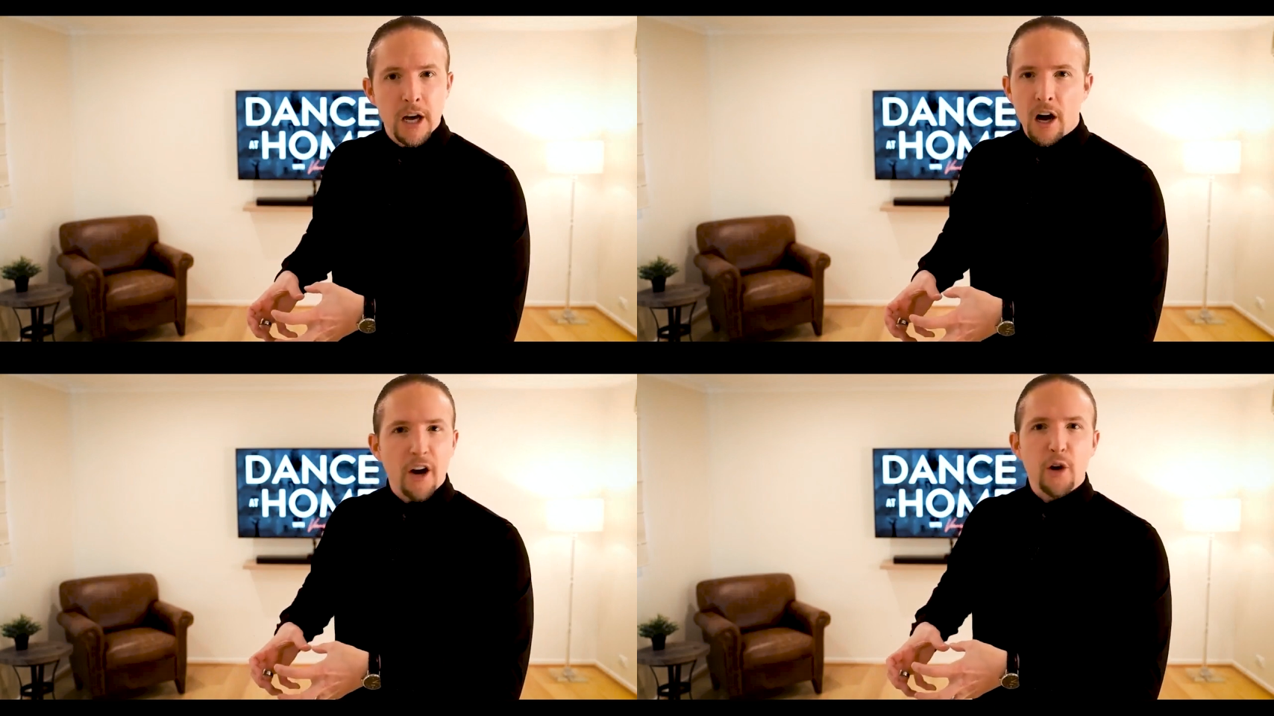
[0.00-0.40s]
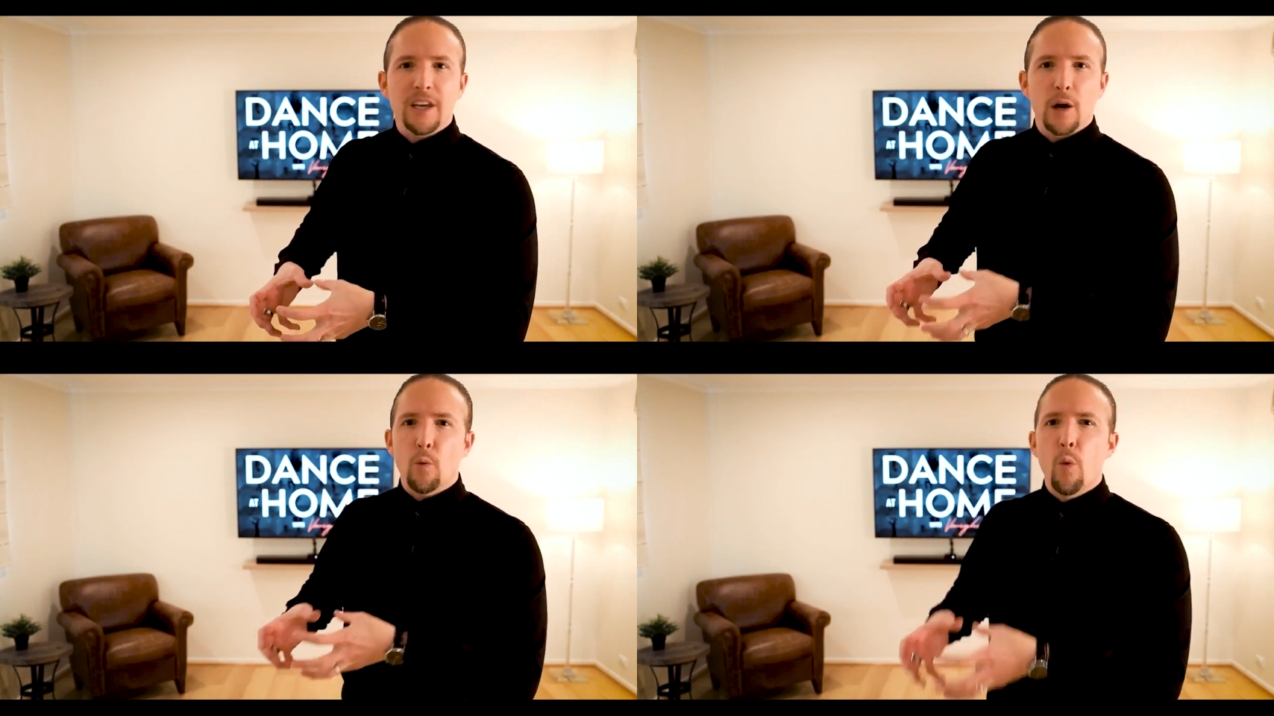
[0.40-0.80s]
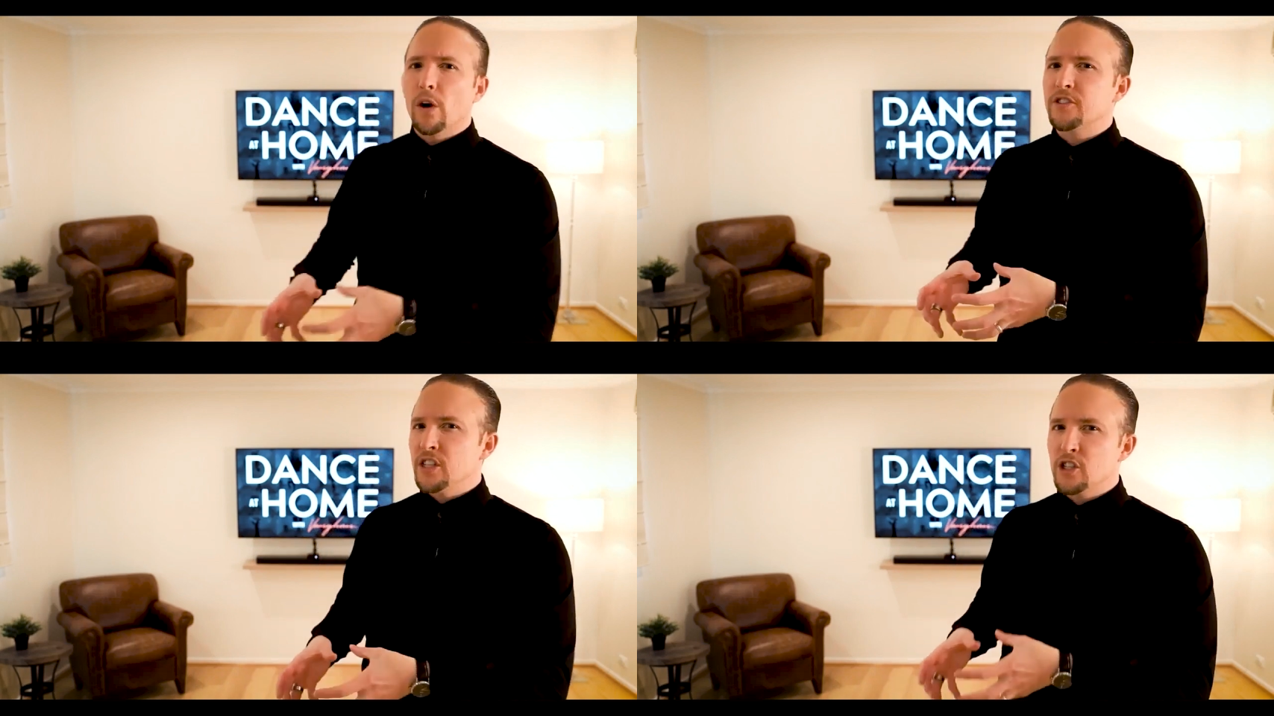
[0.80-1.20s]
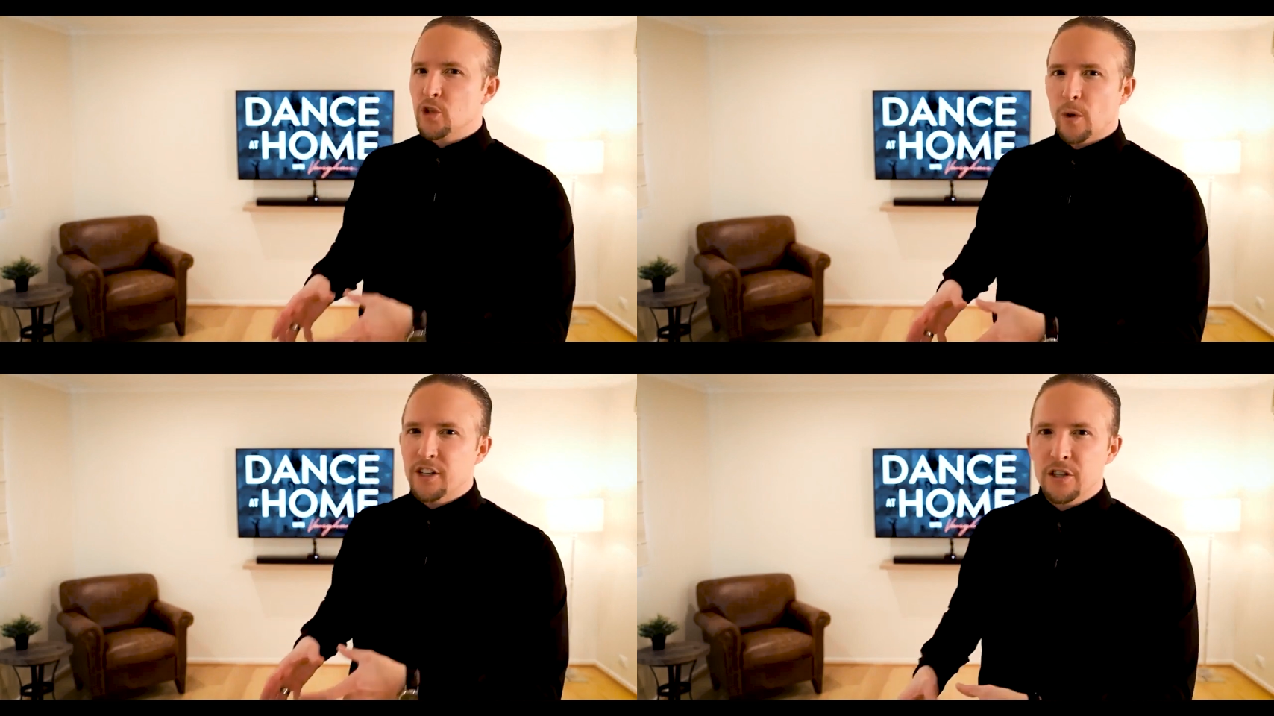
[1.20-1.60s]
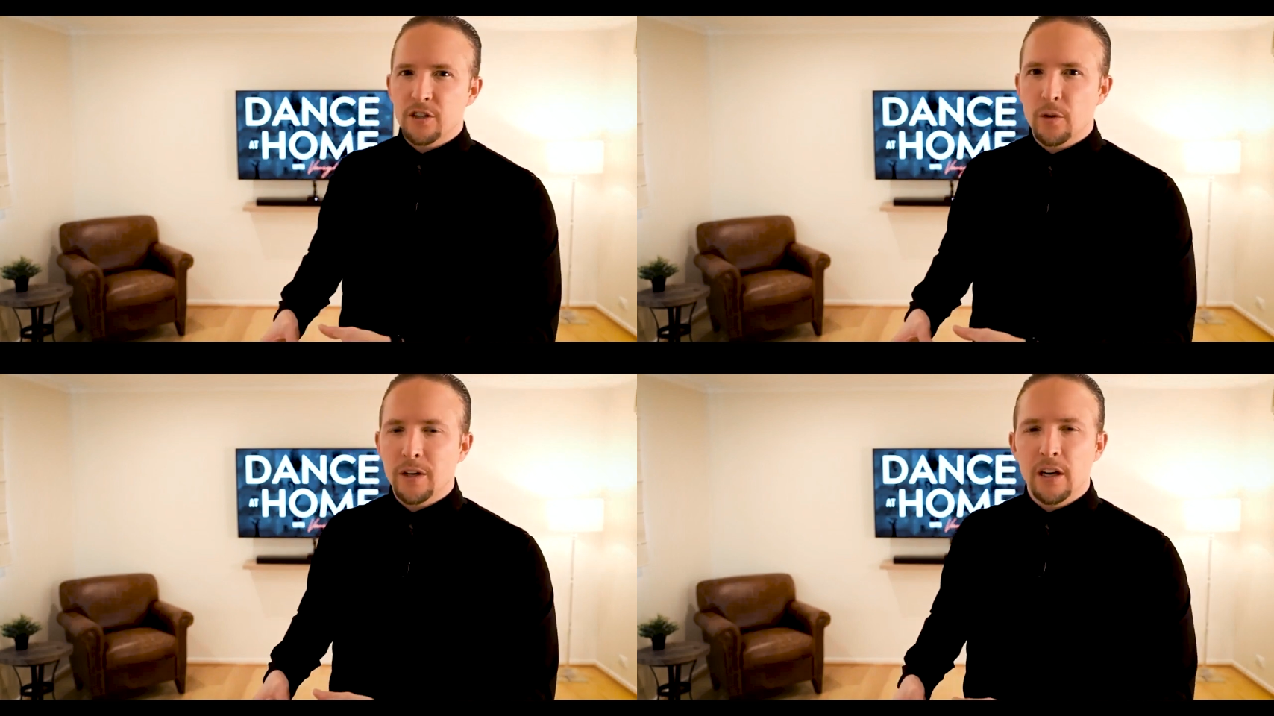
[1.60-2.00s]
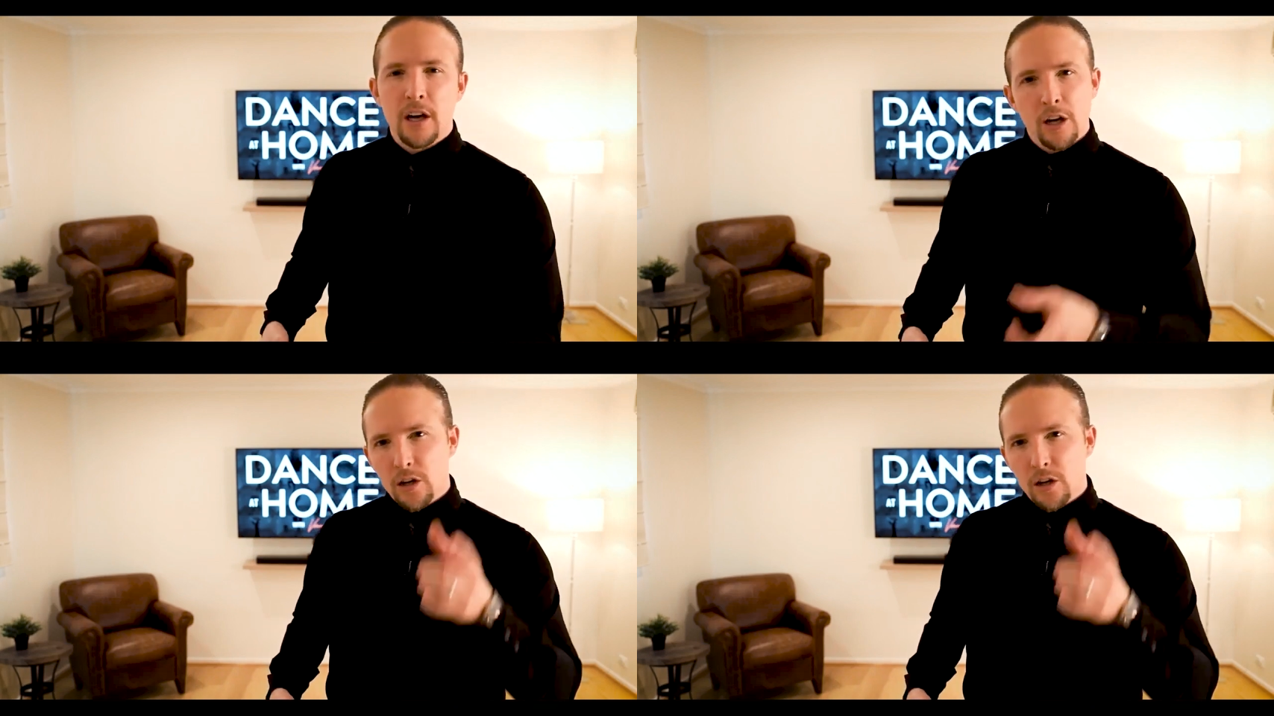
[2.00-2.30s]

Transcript: I don't care what situation you're in,